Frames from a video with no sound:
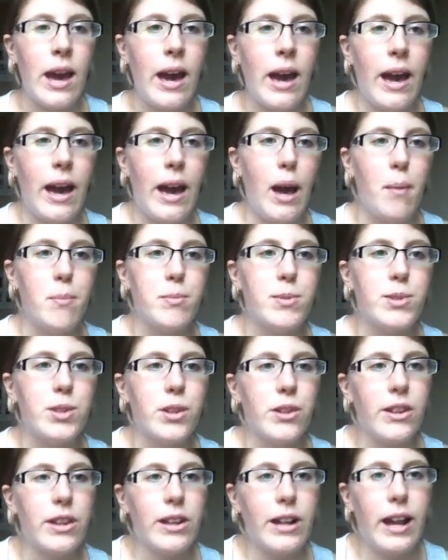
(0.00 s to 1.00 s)

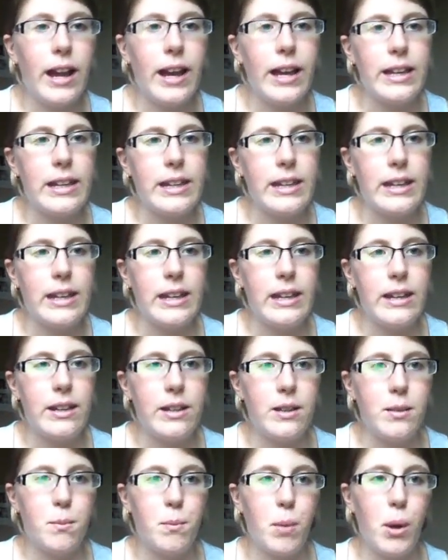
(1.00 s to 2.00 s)
so that I
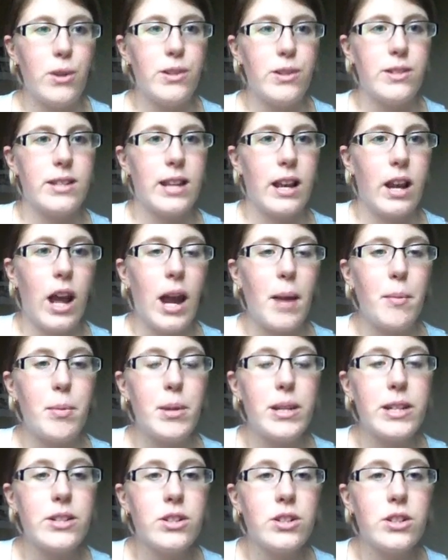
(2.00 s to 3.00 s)
can post a
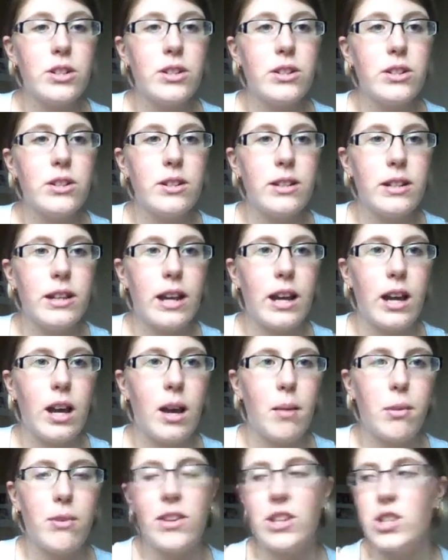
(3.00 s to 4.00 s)
library tour
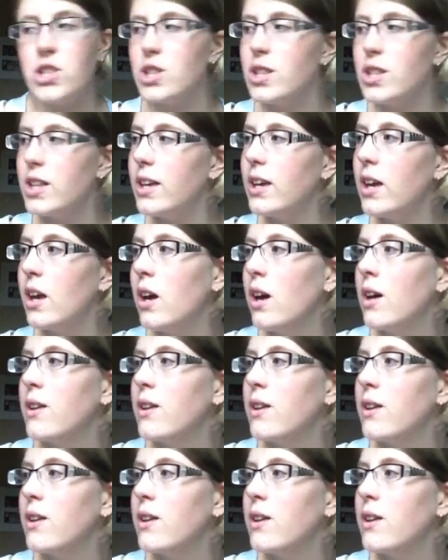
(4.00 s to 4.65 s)
eventually.